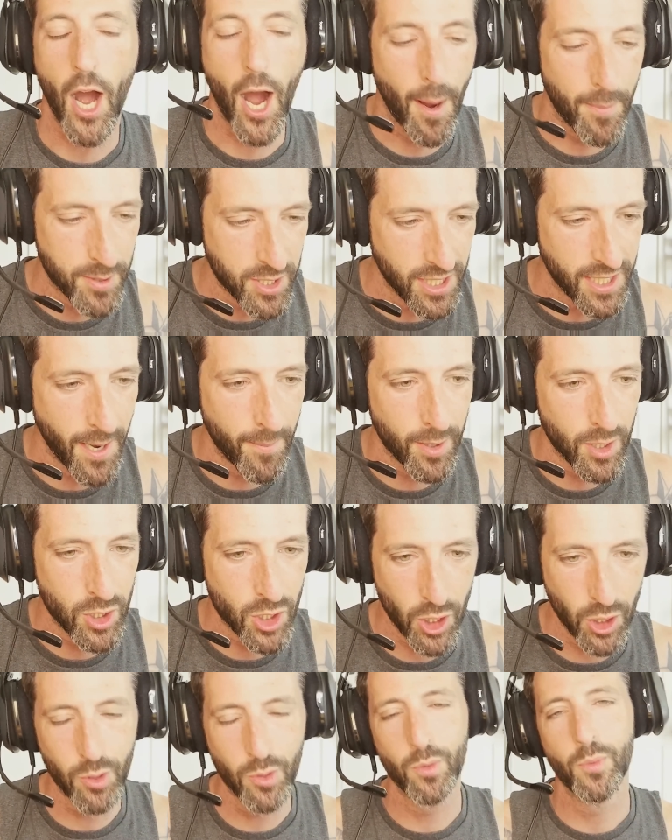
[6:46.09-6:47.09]
Option number
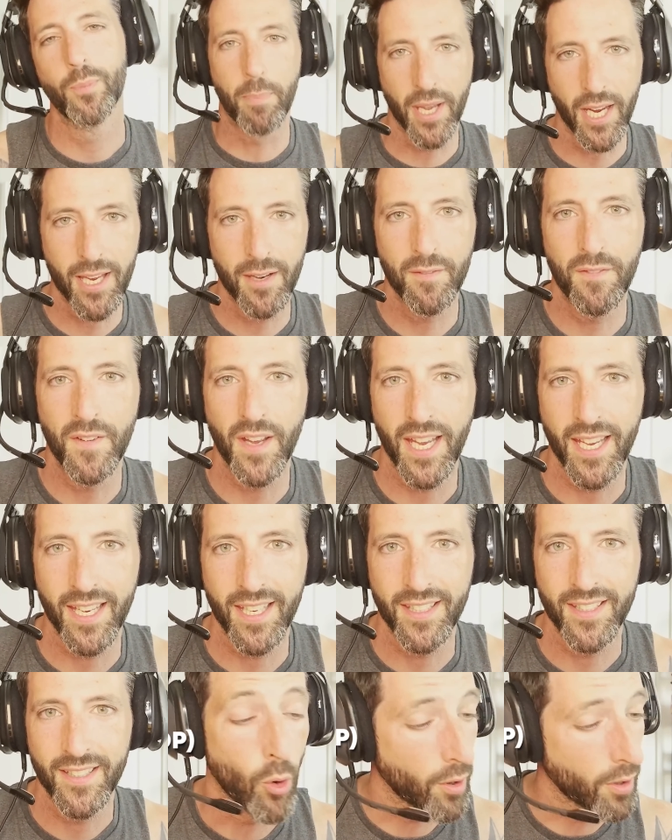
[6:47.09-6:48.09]
2, pick and
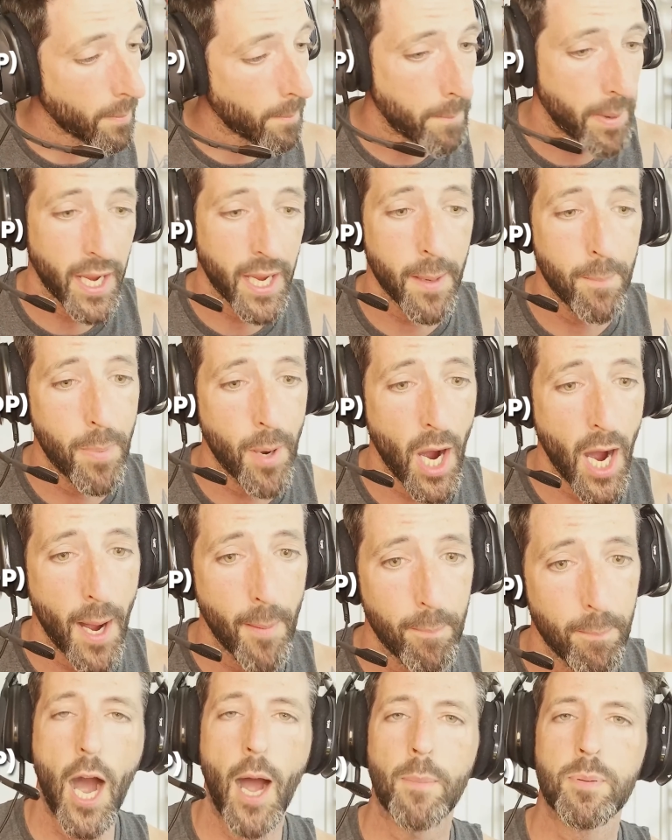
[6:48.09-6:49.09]
fade, or the pick and
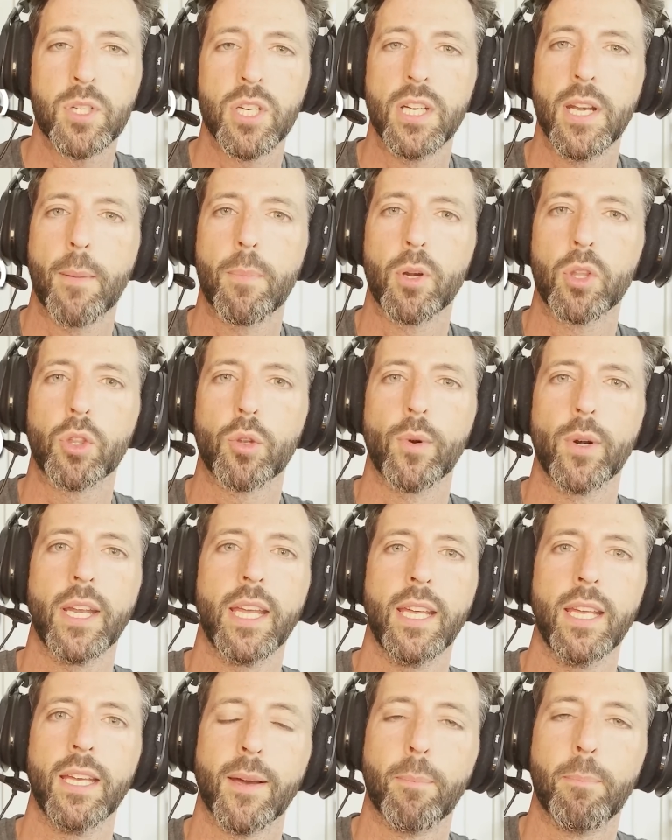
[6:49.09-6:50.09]
pop. Option number
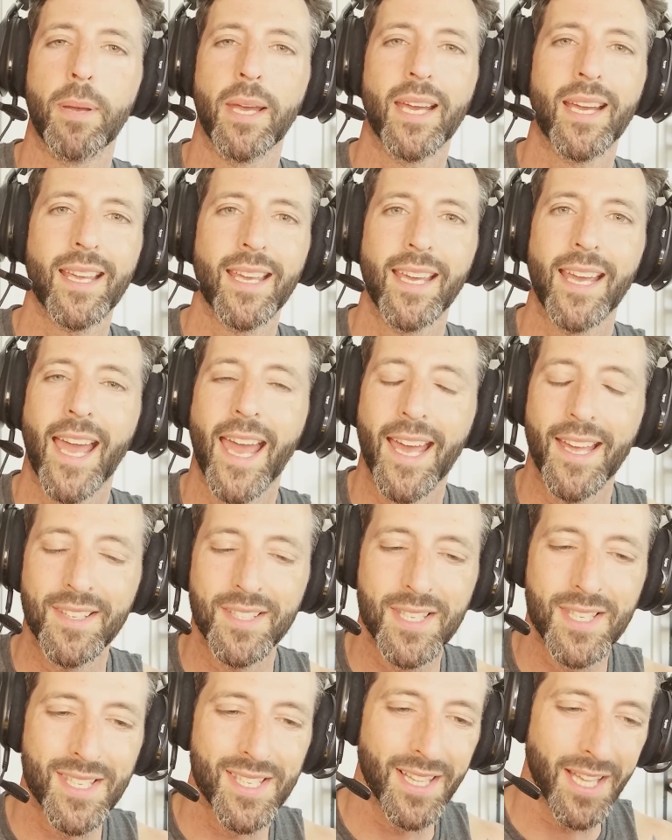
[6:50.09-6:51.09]
3, the pick and
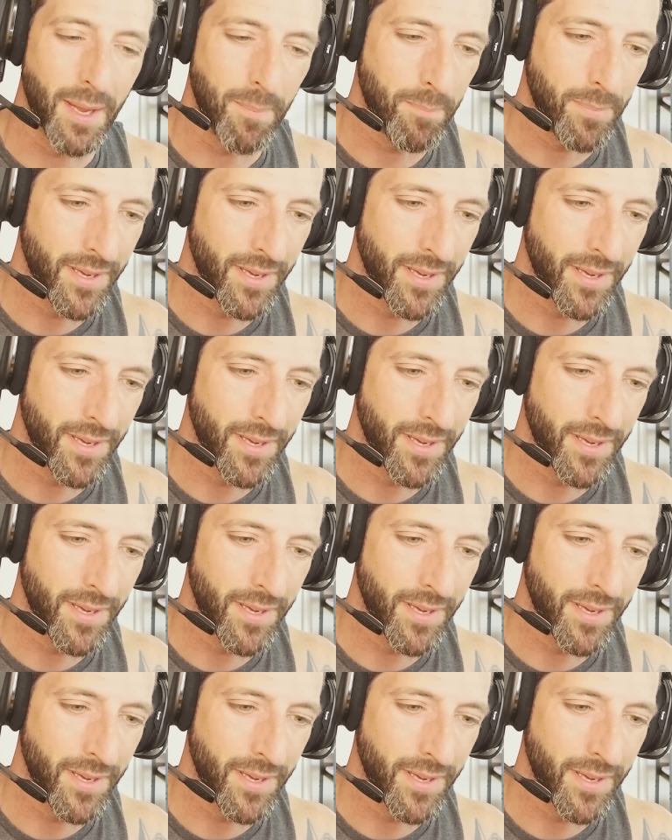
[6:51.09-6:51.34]
slip.